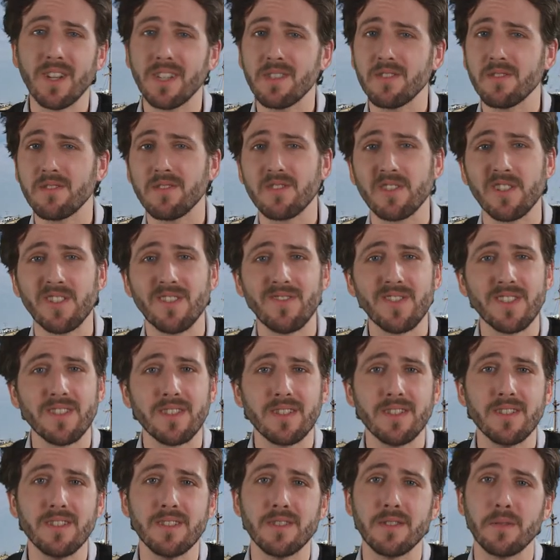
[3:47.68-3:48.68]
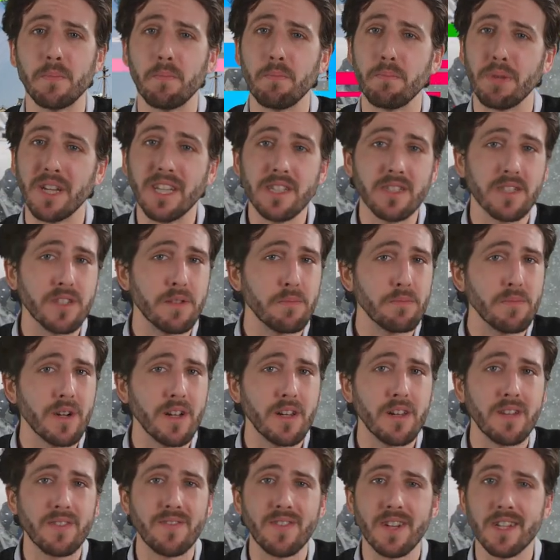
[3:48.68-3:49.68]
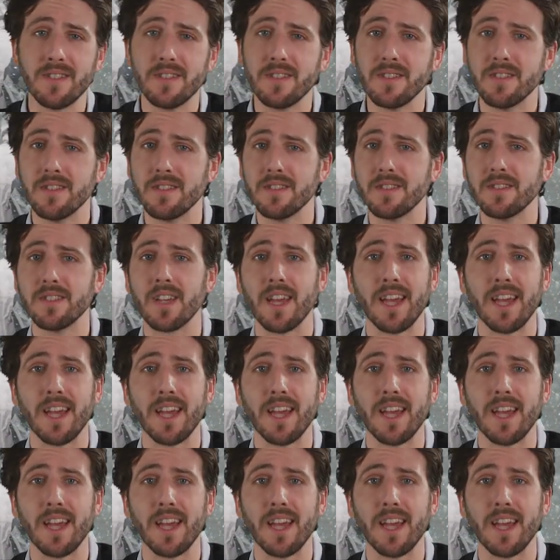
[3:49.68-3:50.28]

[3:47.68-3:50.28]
rental services, beach umbrella vendors,